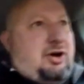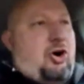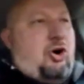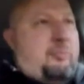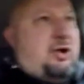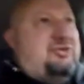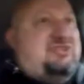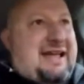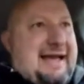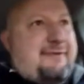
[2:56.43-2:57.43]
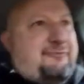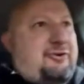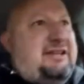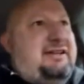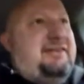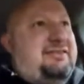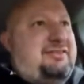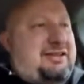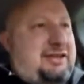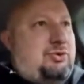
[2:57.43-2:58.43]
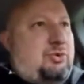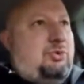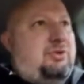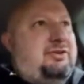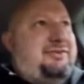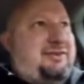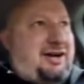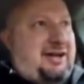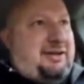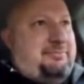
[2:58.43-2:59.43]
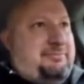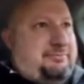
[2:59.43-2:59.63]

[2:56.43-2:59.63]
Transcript: almost every single time.